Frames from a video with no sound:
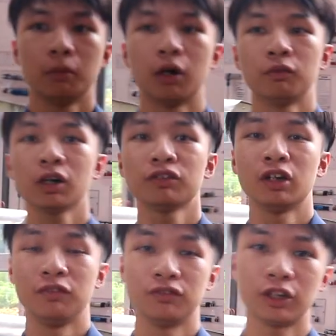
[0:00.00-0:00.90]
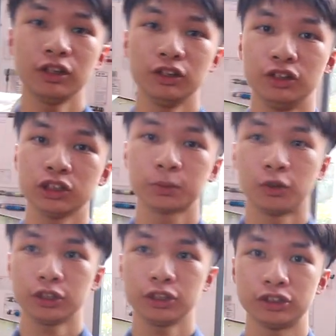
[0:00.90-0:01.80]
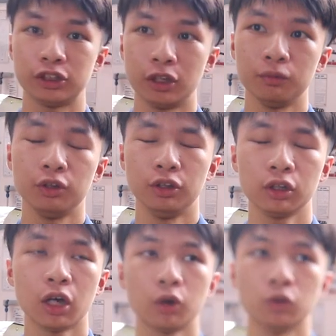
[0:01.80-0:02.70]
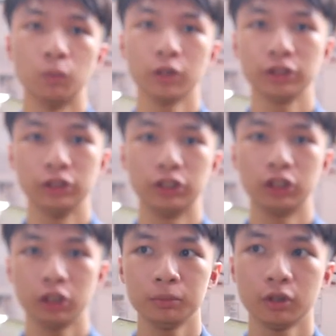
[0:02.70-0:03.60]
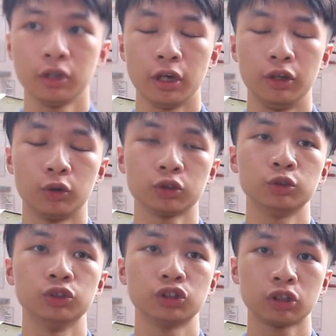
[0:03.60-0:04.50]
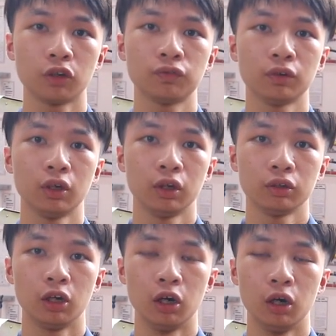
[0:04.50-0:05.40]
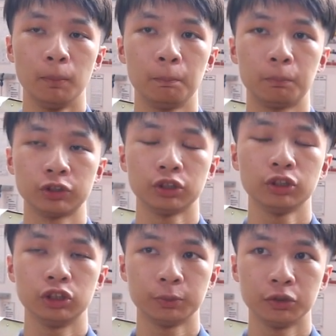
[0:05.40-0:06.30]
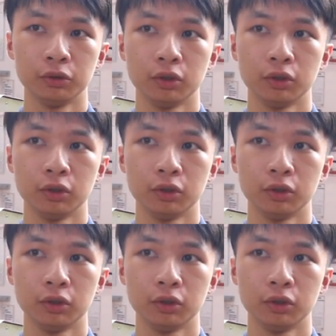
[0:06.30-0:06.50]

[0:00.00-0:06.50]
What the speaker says: But what we have gained in this project is that we learn how to work in a team and also to solve the personal dispute.